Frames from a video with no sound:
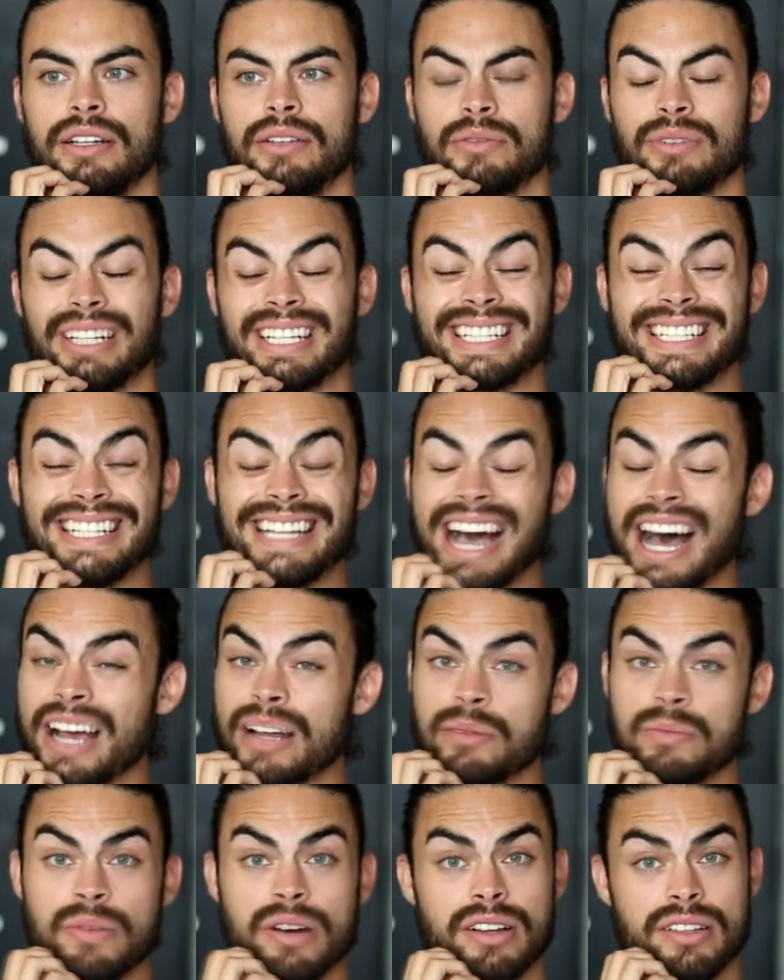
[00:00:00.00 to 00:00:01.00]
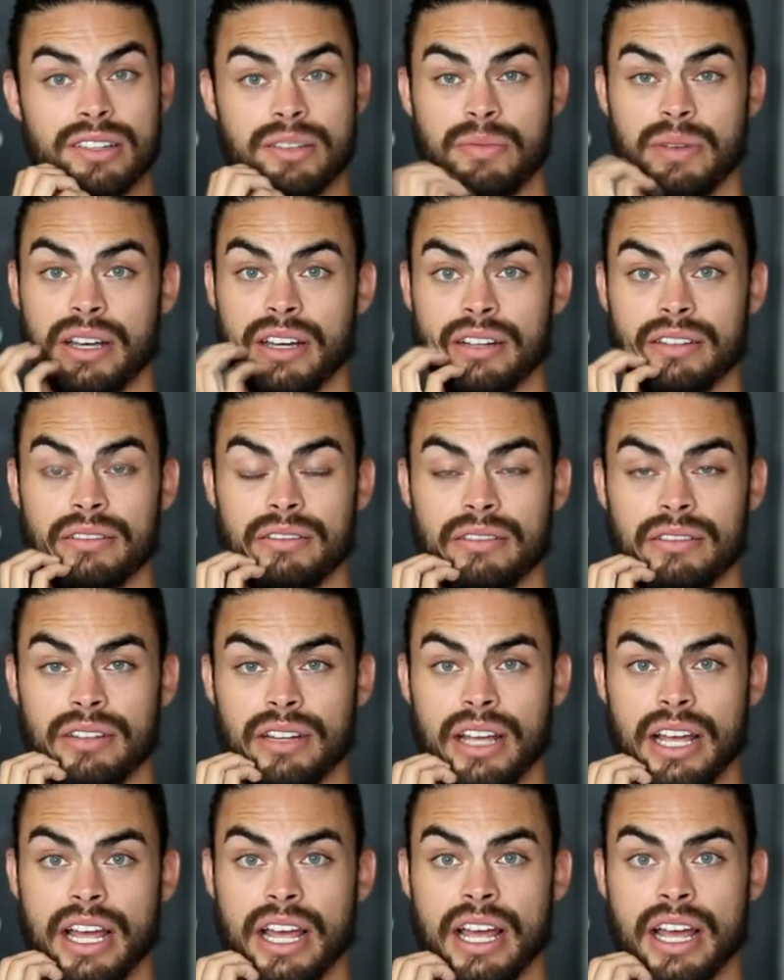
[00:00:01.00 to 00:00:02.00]
for like nine months, man.
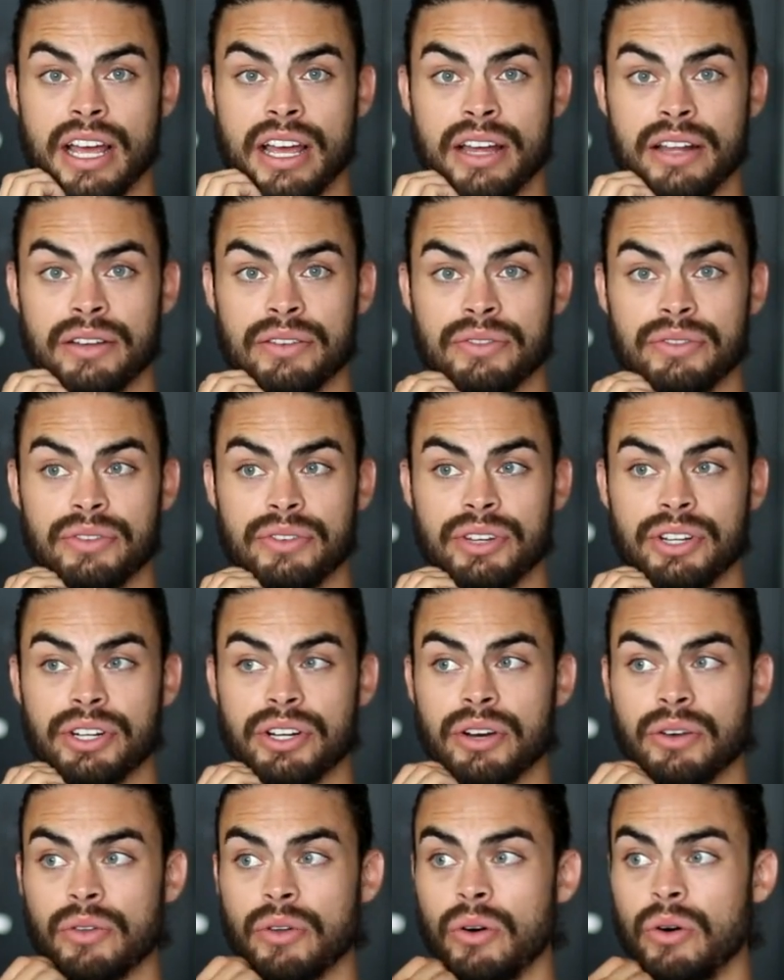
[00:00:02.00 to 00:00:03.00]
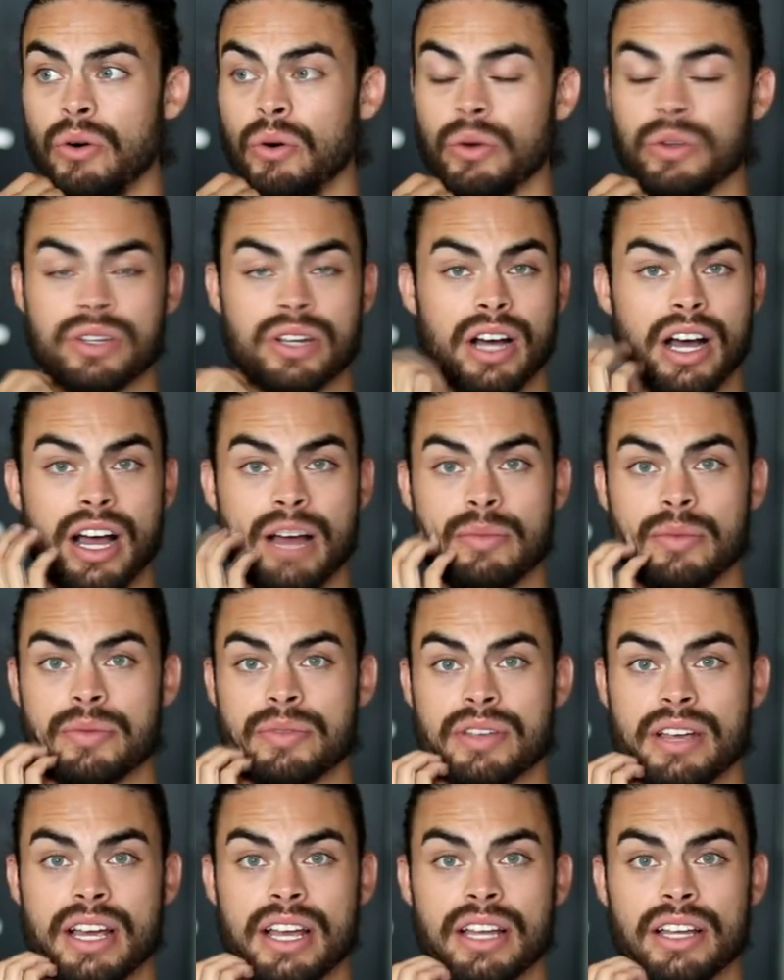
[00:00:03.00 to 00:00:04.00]
And, you know, the whole time I'm
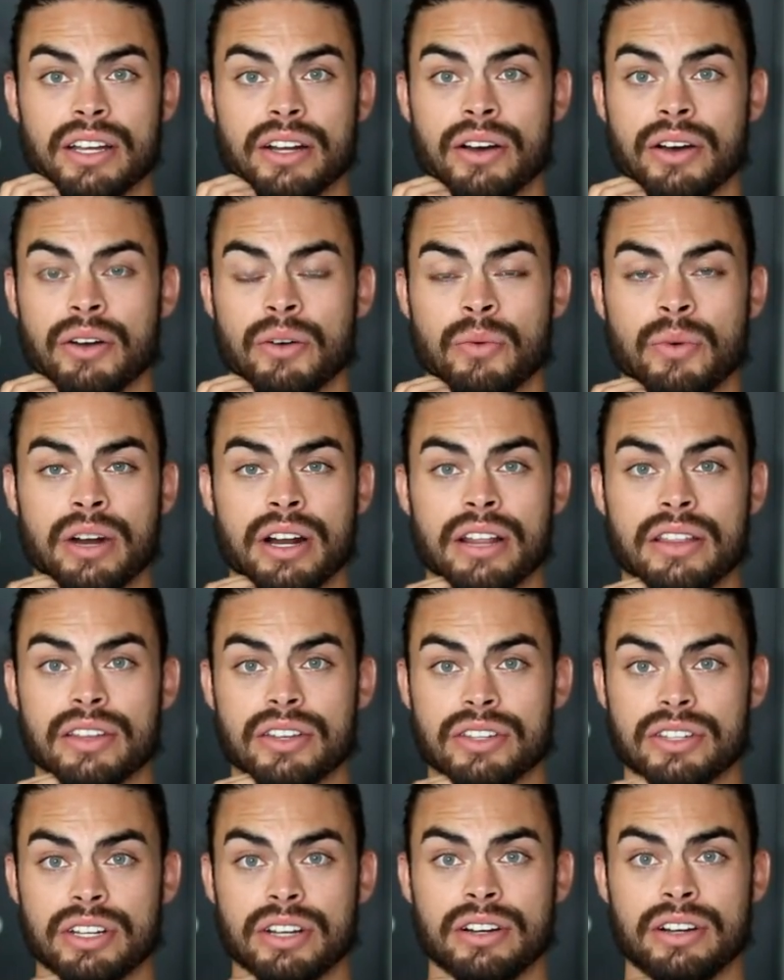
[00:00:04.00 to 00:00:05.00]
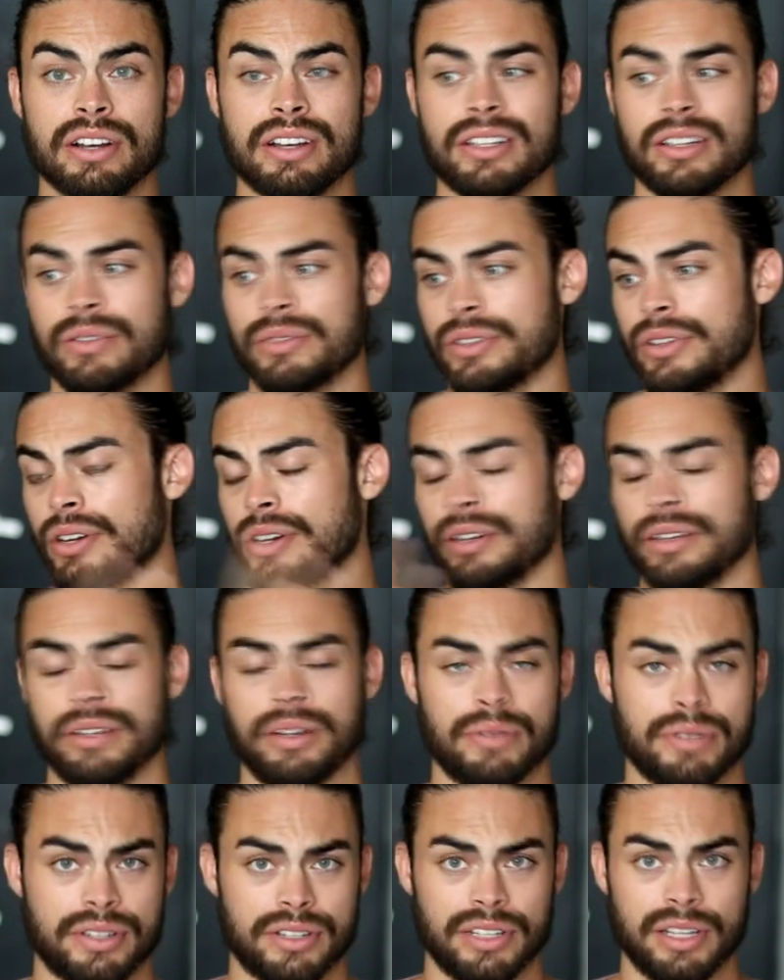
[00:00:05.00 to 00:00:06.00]
saying, you know, I don't want anything serious. I was,
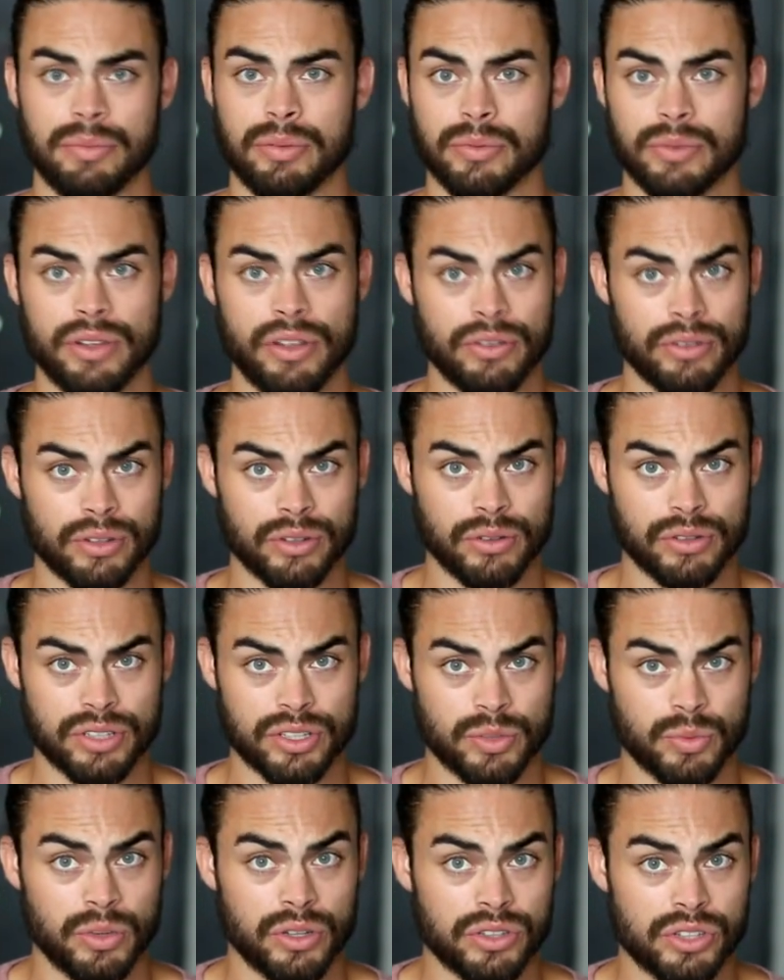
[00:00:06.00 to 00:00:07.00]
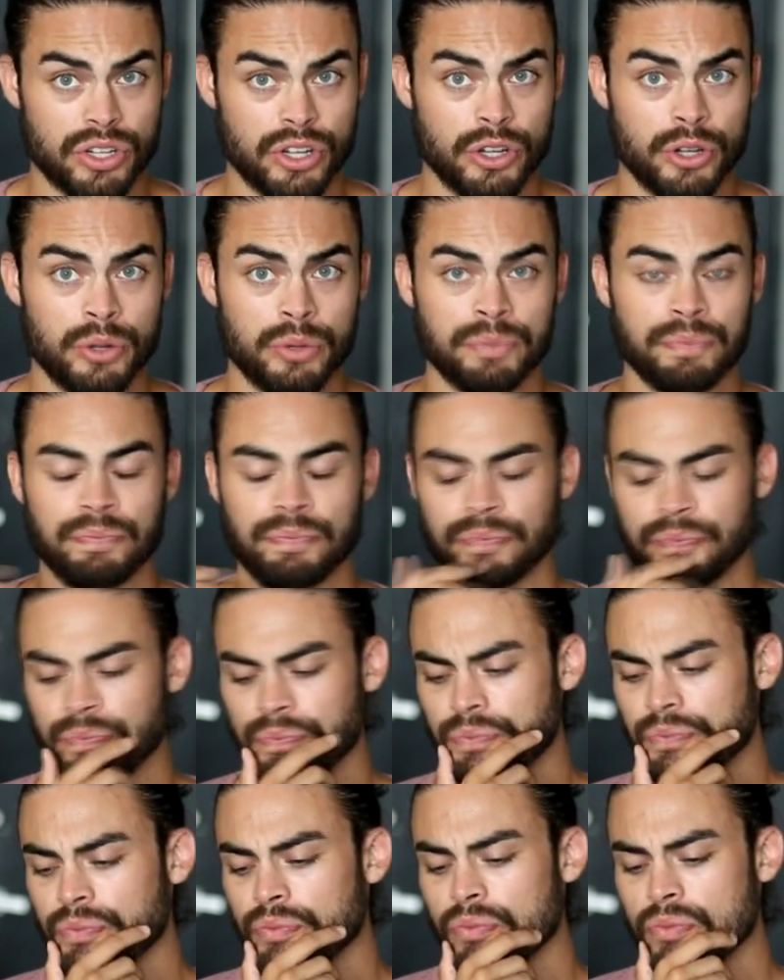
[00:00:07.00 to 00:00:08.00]
I was sleeping with other girls as well too.
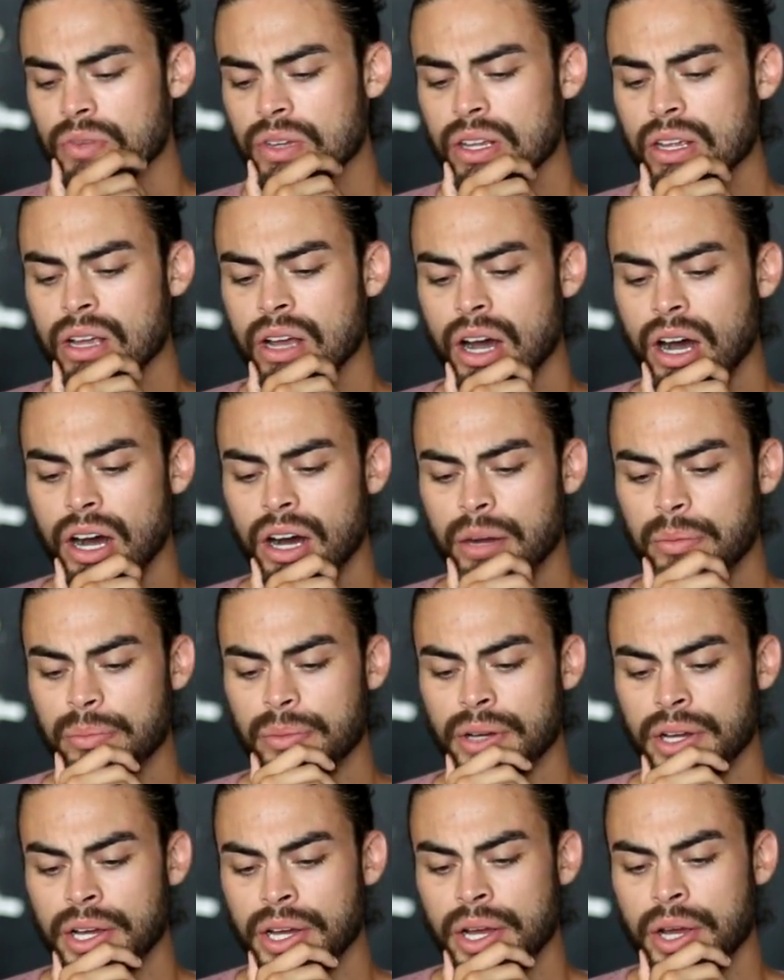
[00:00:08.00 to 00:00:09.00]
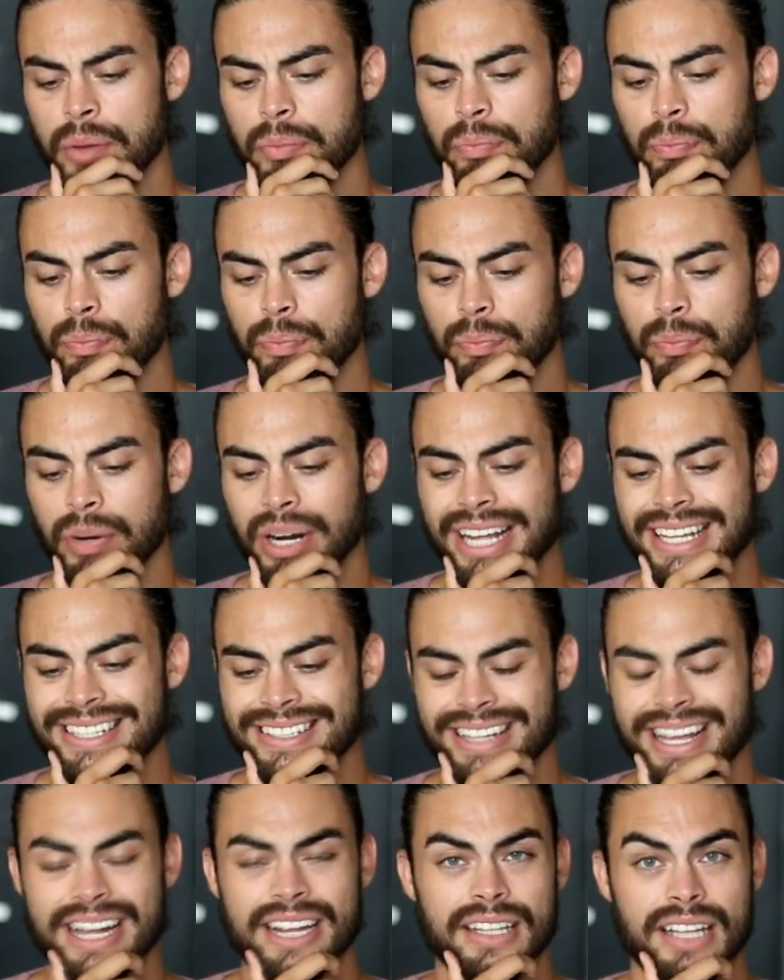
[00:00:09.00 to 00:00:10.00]
Um, but I
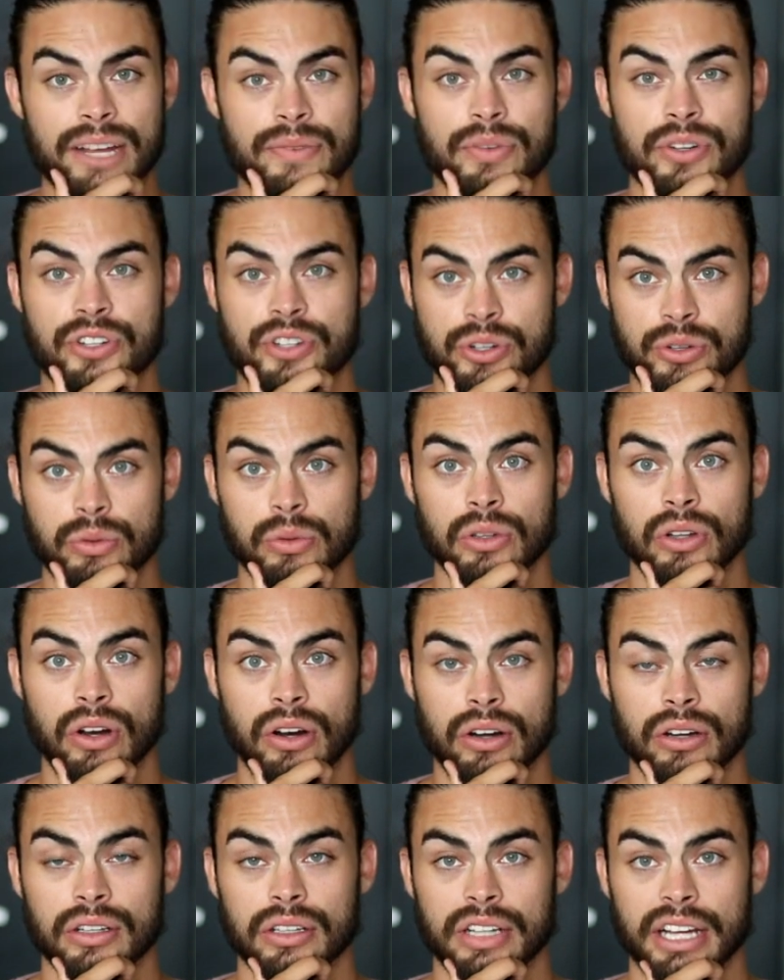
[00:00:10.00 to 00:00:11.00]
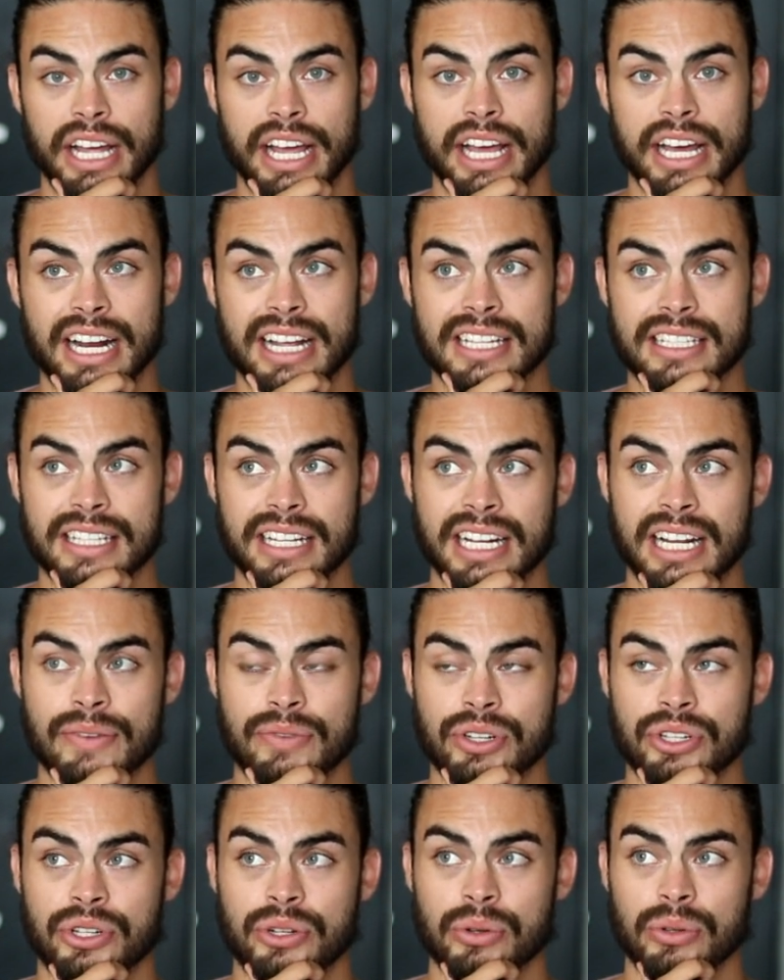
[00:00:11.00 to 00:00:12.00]
stayed in that for too long. And I stayed in that
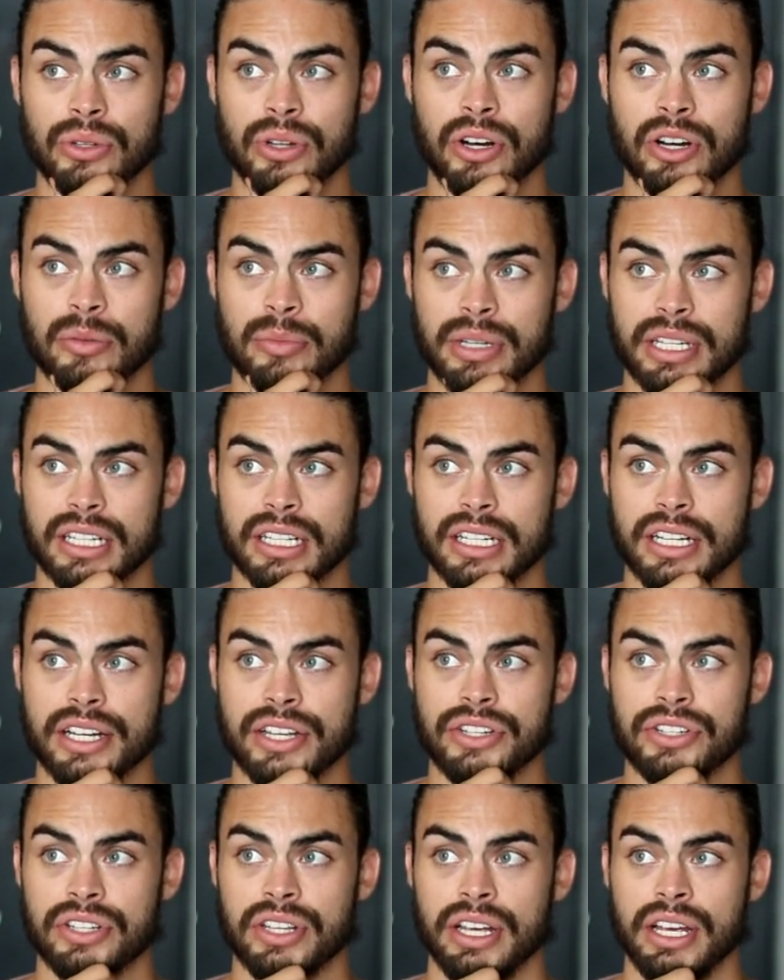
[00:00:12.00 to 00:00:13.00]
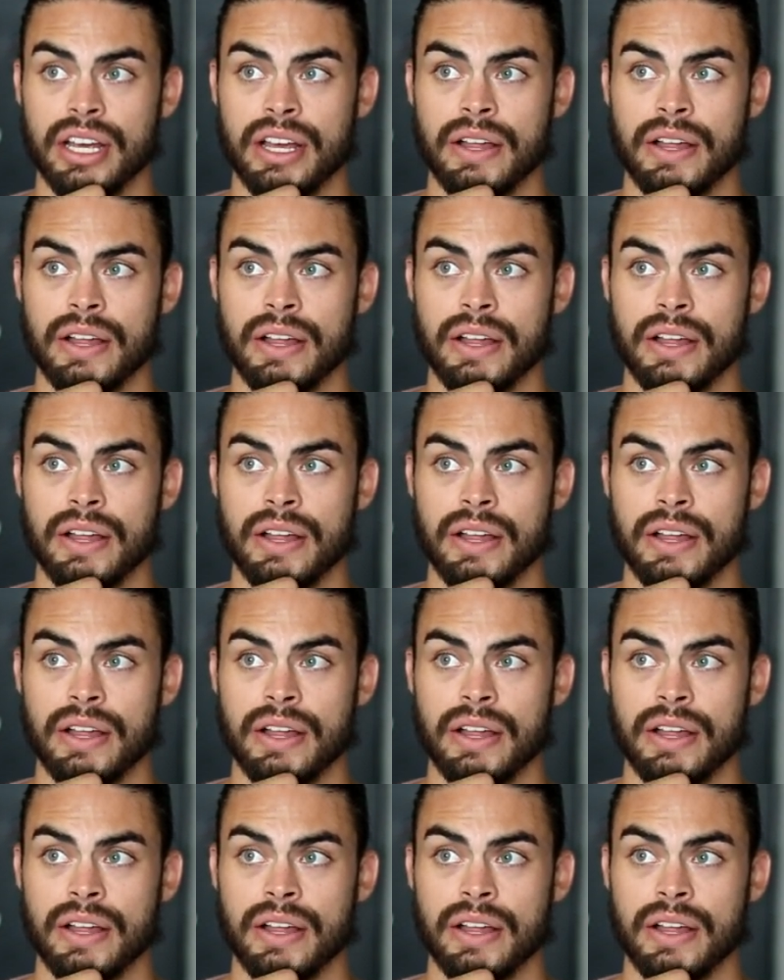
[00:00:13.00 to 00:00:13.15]
for too long because